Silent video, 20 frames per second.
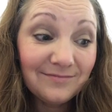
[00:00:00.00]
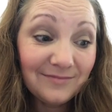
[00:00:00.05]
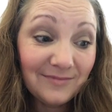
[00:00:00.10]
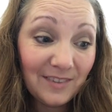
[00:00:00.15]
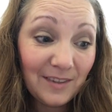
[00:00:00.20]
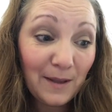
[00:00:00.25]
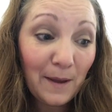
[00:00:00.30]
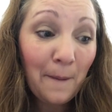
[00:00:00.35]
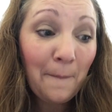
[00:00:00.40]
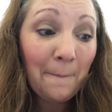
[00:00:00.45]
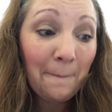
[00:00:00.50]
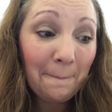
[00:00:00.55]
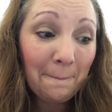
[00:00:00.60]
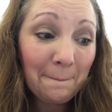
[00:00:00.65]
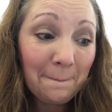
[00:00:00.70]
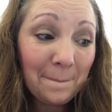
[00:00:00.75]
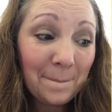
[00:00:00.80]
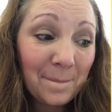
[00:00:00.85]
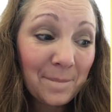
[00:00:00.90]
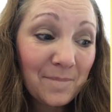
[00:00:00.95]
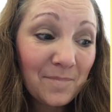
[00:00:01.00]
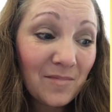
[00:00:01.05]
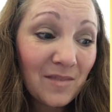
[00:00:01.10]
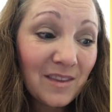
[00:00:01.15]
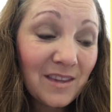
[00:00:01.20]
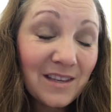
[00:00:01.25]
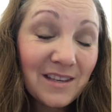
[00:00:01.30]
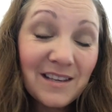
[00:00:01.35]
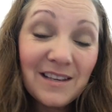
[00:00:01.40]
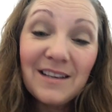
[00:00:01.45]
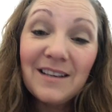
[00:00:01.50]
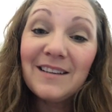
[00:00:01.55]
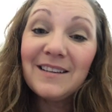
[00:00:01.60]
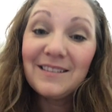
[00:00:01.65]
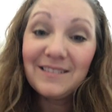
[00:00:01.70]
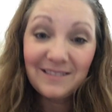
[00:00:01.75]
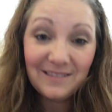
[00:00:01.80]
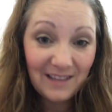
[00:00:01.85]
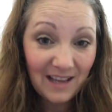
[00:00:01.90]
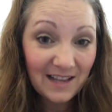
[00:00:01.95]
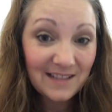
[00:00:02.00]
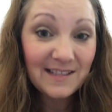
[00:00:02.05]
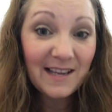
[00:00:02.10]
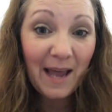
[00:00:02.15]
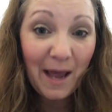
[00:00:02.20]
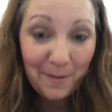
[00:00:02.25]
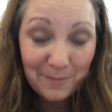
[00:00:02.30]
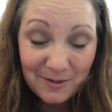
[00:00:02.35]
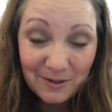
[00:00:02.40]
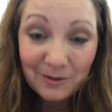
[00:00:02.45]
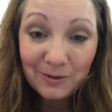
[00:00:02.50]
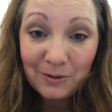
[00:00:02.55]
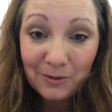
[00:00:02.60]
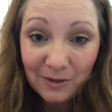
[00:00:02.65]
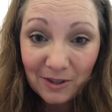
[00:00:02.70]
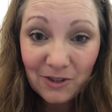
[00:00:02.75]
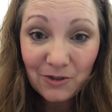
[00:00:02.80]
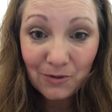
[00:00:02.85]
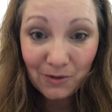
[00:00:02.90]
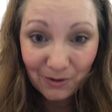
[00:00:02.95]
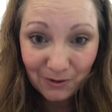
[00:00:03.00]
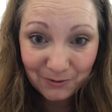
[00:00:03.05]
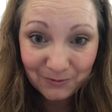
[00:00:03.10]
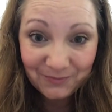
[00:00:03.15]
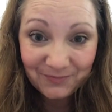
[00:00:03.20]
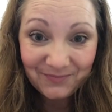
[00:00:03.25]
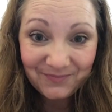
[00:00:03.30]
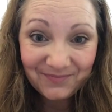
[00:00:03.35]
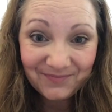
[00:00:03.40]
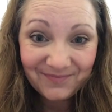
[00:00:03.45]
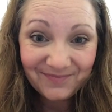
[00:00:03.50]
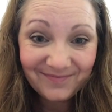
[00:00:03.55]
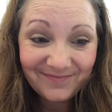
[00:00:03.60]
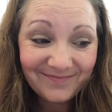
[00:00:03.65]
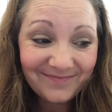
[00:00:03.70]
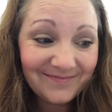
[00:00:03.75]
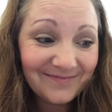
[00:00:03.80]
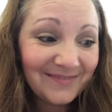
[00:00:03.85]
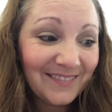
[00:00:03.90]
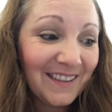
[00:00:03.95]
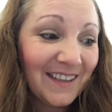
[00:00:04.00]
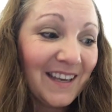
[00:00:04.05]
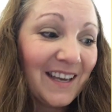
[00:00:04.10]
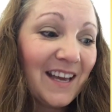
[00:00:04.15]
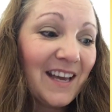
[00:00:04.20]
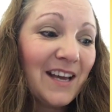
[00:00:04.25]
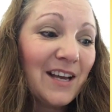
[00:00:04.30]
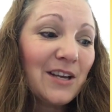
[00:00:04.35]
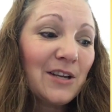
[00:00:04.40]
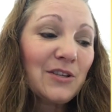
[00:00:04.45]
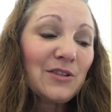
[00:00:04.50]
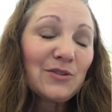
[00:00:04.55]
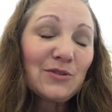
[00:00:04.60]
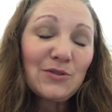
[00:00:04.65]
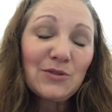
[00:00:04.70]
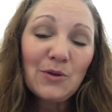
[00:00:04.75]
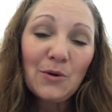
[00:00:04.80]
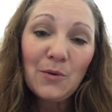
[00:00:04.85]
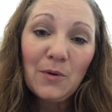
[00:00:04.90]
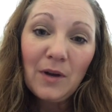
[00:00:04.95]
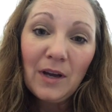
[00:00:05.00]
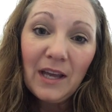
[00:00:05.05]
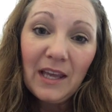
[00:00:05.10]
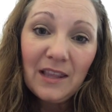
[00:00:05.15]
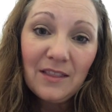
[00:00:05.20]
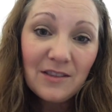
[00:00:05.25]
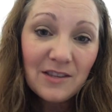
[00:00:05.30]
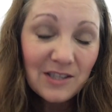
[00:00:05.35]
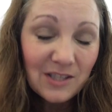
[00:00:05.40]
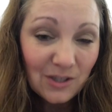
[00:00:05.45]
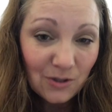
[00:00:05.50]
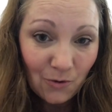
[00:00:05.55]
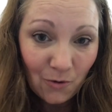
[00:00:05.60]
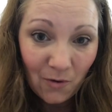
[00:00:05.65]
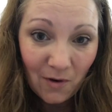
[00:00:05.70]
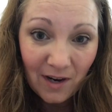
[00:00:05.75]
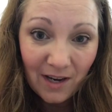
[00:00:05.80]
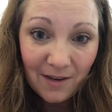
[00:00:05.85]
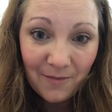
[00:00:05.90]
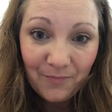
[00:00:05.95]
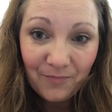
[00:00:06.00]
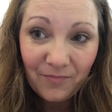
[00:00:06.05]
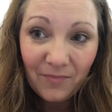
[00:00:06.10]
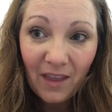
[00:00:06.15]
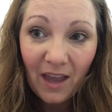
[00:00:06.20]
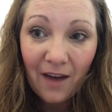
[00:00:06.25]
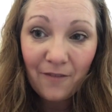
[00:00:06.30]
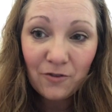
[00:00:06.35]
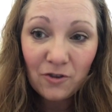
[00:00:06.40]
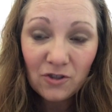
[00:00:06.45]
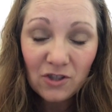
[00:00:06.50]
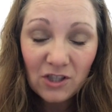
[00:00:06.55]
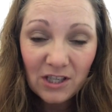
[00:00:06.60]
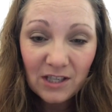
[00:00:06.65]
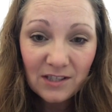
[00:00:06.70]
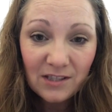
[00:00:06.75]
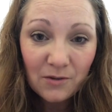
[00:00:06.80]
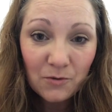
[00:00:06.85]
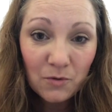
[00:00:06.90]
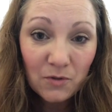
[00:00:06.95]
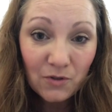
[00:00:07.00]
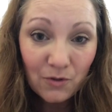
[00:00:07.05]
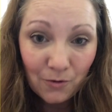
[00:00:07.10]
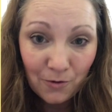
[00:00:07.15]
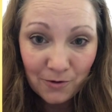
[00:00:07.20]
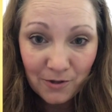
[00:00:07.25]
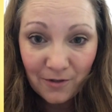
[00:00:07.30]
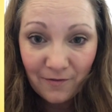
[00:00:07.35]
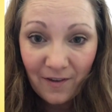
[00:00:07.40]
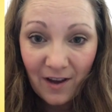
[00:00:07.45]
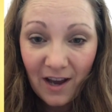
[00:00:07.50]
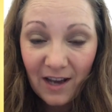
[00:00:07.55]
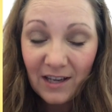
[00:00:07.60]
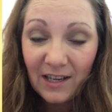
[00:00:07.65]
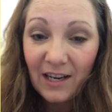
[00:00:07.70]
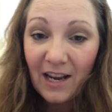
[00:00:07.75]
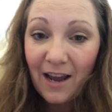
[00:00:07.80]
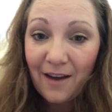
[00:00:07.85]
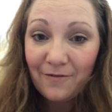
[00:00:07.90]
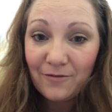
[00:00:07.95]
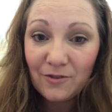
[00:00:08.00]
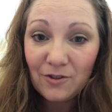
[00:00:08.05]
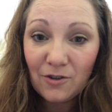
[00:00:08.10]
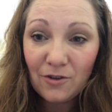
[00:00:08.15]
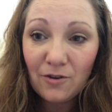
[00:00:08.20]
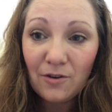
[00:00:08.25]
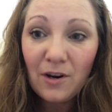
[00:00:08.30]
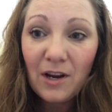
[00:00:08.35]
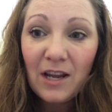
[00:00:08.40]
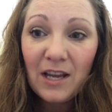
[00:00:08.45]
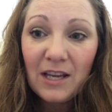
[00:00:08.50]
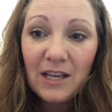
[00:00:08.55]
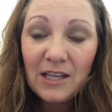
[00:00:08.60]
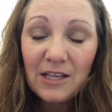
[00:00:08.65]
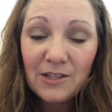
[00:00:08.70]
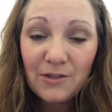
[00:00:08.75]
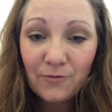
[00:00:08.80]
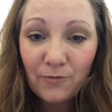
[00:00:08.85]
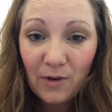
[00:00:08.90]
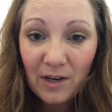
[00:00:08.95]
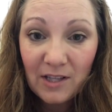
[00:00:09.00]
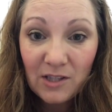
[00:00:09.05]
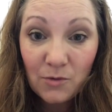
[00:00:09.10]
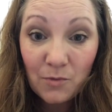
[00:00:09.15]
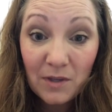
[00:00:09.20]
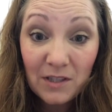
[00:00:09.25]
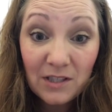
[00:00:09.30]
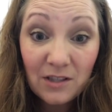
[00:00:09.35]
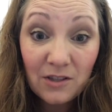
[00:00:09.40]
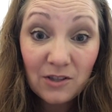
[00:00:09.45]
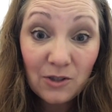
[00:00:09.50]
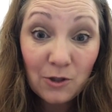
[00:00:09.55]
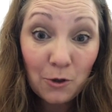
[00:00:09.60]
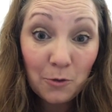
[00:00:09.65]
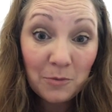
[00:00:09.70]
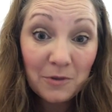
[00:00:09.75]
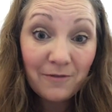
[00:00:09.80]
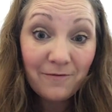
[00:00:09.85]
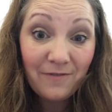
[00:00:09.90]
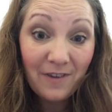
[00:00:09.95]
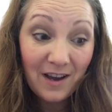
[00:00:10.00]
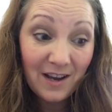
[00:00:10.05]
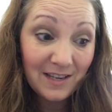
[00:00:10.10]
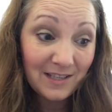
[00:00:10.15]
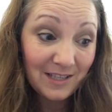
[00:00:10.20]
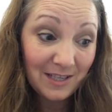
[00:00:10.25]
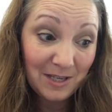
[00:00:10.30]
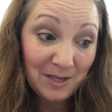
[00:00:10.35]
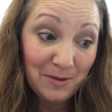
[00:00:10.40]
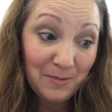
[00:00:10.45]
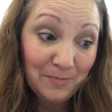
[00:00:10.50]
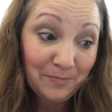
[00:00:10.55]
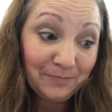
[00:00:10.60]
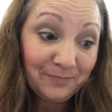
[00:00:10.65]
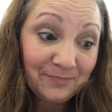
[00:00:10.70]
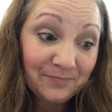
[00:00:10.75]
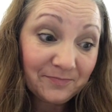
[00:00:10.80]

Yep. That's absolutely true. So in the story, after Jesus was crucified and after his friends went to the tomb to find him